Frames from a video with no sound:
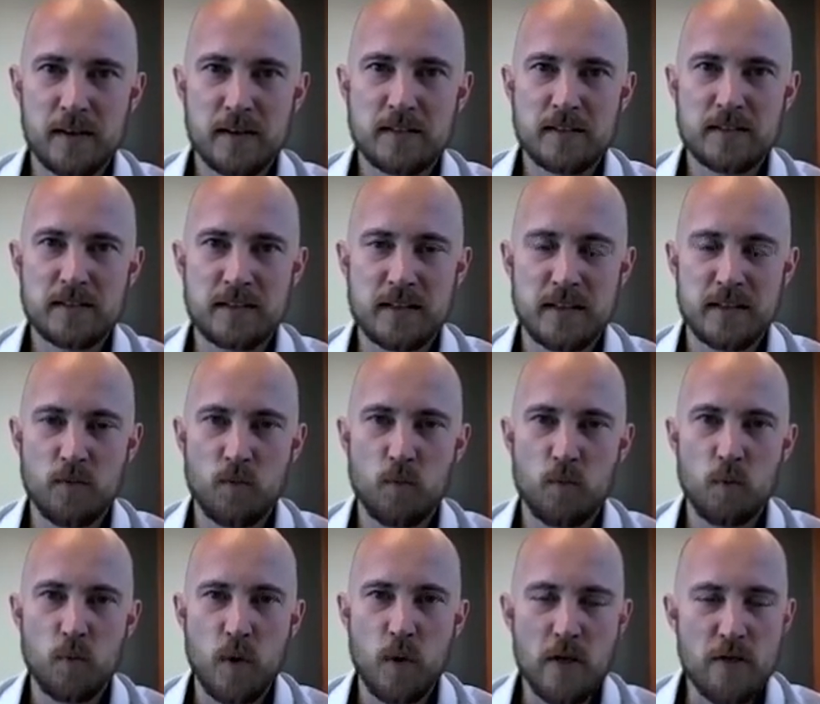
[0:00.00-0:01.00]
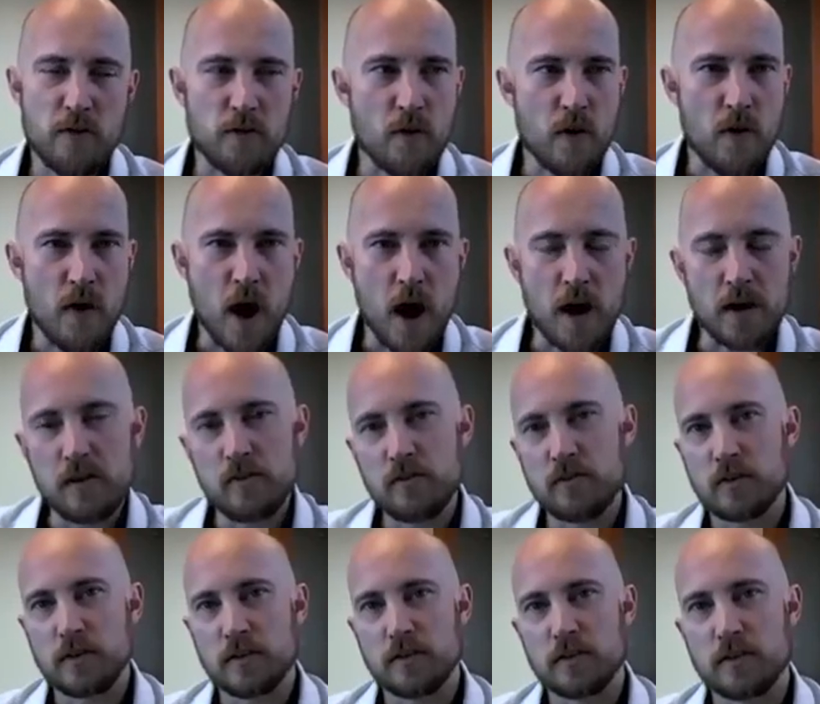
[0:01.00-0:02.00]
see whether or not you
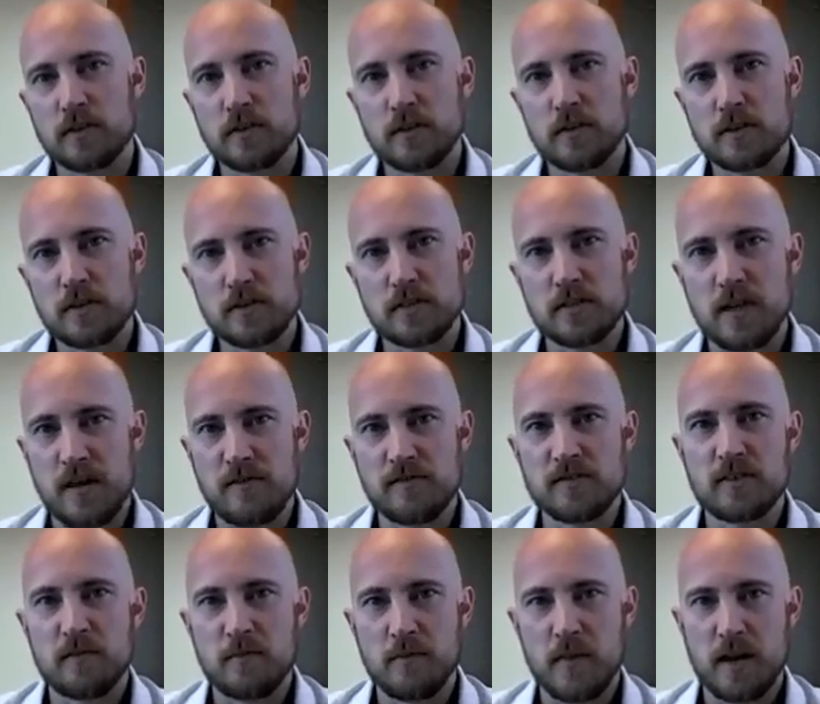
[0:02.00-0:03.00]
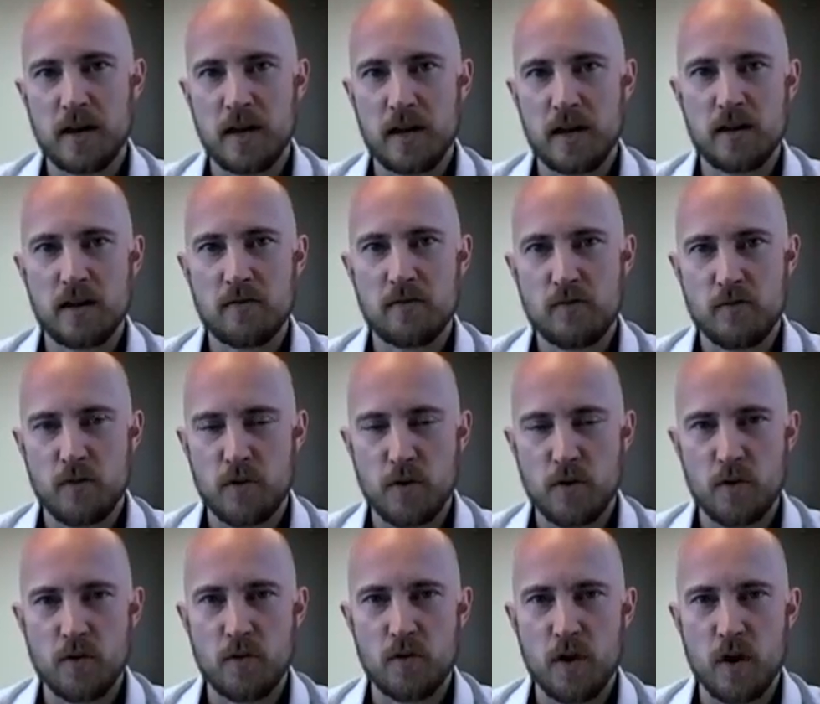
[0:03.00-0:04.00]
can save some money
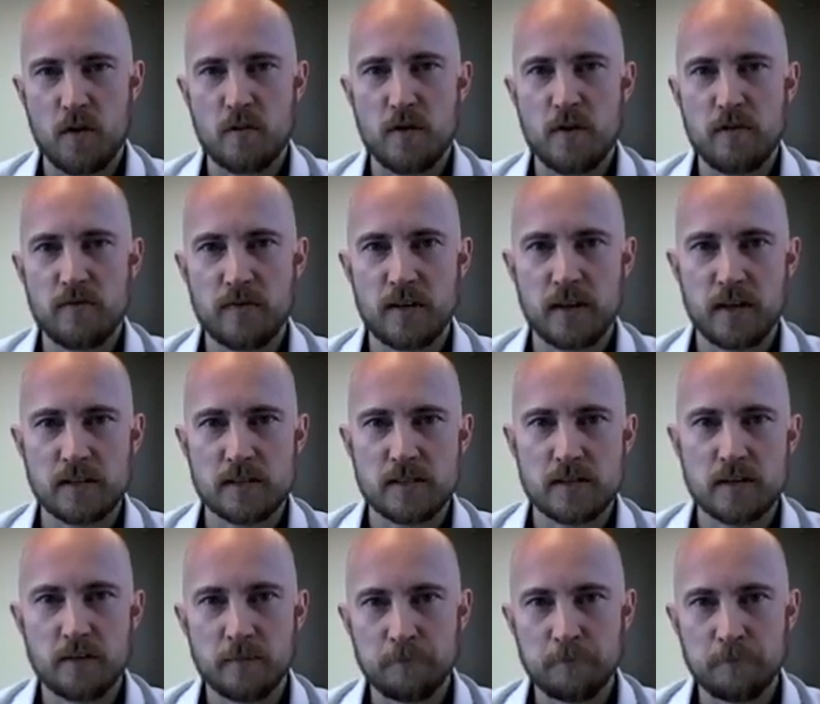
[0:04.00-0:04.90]
through a refinance.